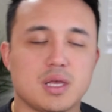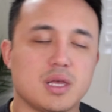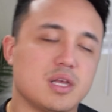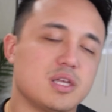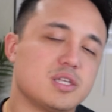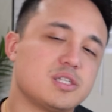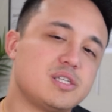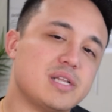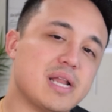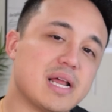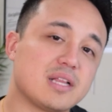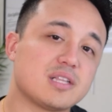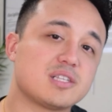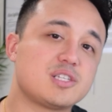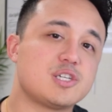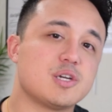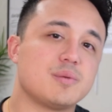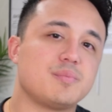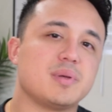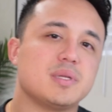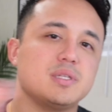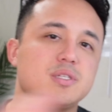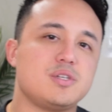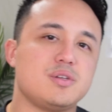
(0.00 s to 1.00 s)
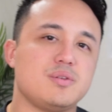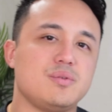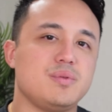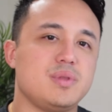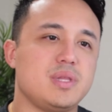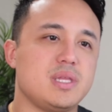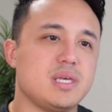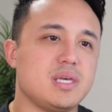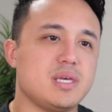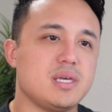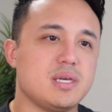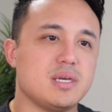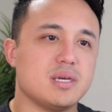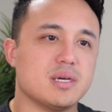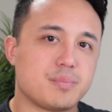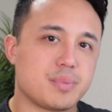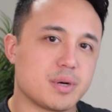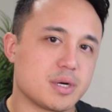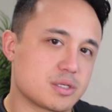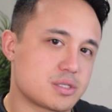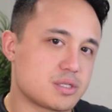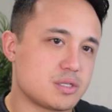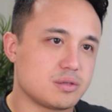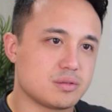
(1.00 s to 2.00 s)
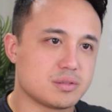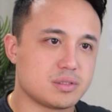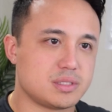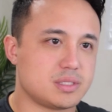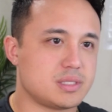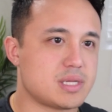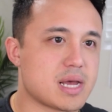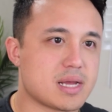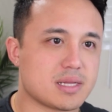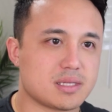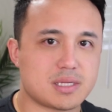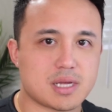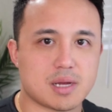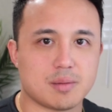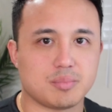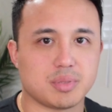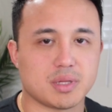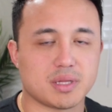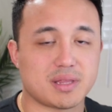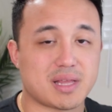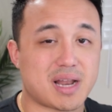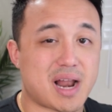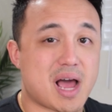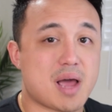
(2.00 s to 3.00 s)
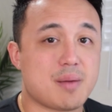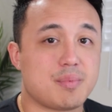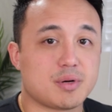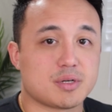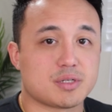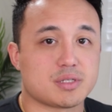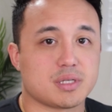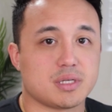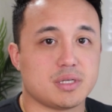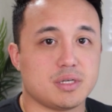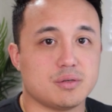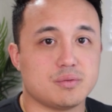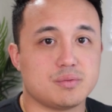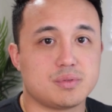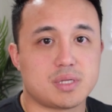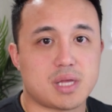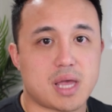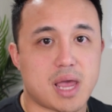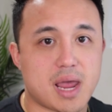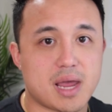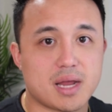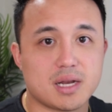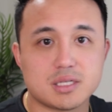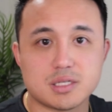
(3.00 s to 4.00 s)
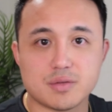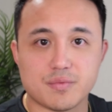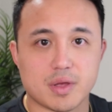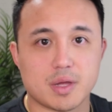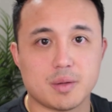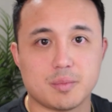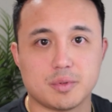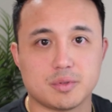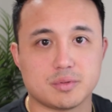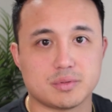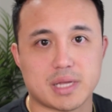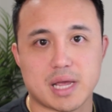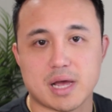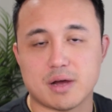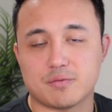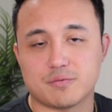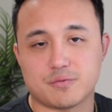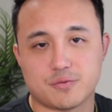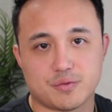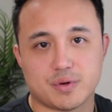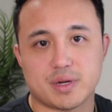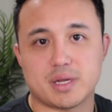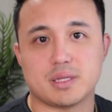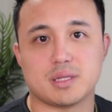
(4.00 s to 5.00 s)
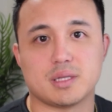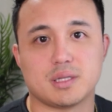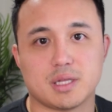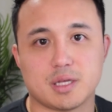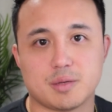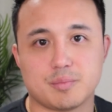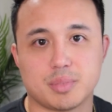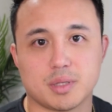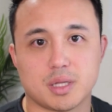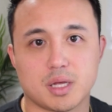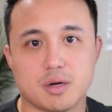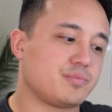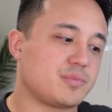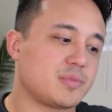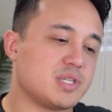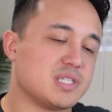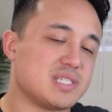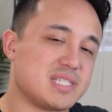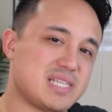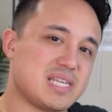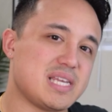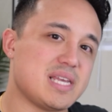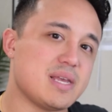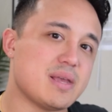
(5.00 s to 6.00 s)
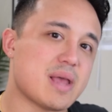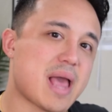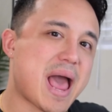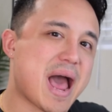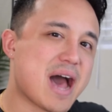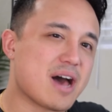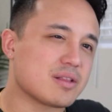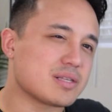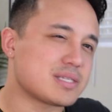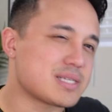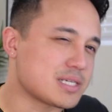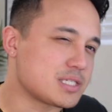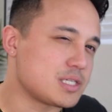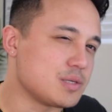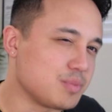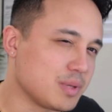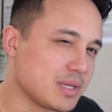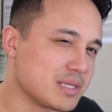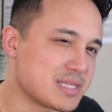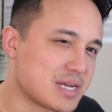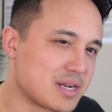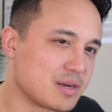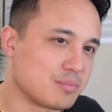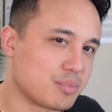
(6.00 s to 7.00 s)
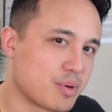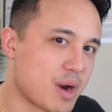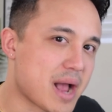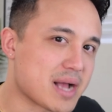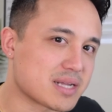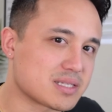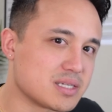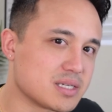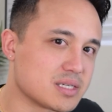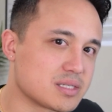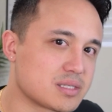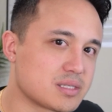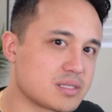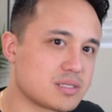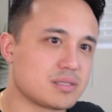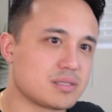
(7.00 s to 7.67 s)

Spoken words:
So now let's jump into the personal debt template that I personally use and is available down free in the link below to see how this actually plays out in practice.